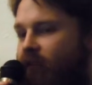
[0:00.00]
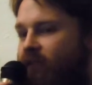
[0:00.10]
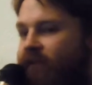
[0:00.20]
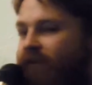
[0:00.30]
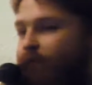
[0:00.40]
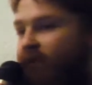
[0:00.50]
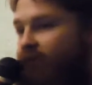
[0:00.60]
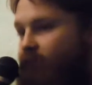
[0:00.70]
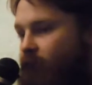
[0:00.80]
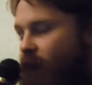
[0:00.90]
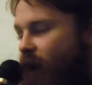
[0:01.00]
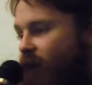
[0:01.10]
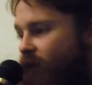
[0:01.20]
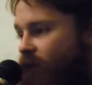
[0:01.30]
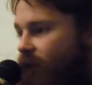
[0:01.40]
these myths
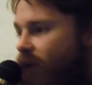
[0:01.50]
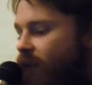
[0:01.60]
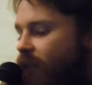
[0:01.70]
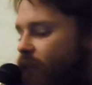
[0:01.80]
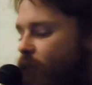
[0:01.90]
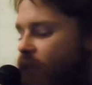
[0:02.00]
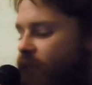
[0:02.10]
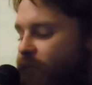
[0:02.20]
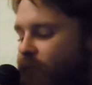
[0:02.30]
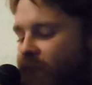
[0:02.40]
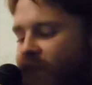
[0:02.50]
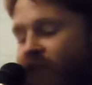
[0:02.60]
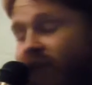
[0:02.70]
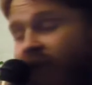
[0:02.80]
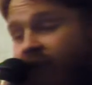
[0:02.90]
arise. And the first myth
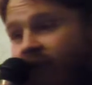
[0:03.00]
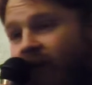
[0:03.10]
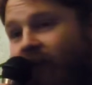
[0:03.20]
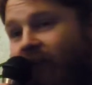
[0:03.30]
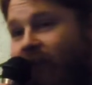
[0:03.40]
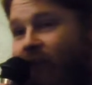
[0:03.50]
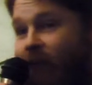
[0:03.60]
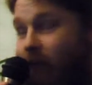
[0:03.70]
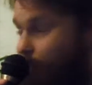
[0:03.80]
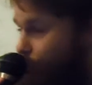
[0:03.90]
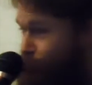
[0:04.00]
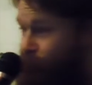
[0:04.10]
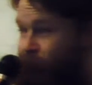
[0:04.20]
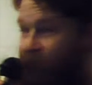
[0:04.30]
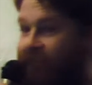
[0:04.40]
is that
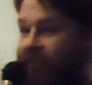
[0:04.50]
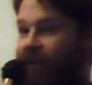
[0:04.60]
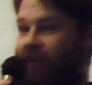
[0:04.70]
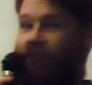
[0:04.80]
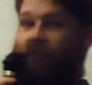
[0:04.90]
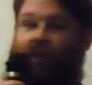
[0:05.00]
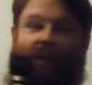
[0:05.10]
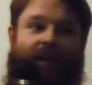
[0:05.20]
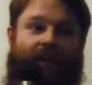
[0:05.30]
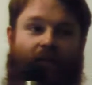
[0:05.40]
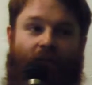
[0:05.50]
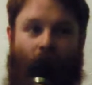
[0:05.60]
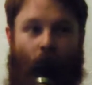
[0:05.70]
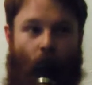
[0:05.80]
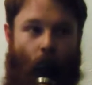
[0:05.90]
meditation is
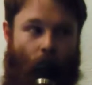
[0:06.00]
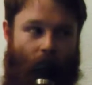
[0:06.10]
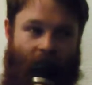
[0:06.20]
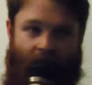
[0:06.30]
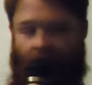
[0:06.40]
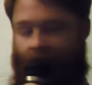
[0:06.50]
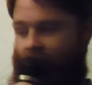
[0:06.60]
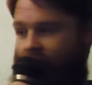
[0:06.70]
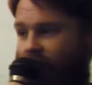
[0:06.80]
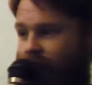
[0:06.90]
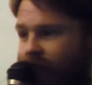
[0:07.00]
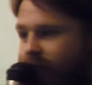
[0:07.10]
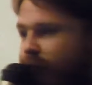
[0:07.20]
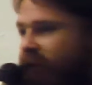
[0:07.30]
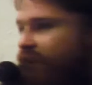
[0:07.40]
thoughtlessness, that
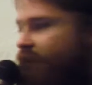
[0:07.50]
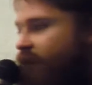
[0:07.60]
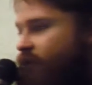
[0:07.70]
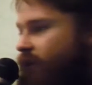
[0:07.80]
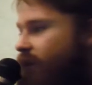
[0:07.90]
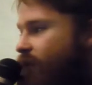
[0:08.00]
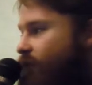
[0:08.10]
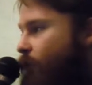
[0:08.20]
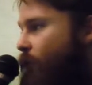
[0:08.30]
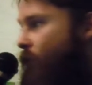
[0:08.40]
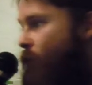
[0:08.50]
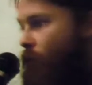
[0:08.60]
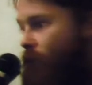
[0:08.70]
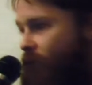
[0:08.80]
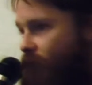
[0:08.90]
meditation is no
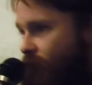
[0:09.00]
thoughts.